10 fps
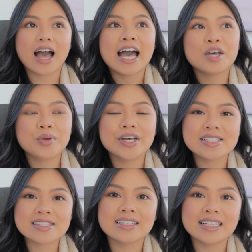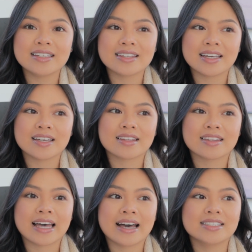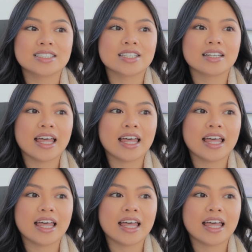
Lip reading: I personally think that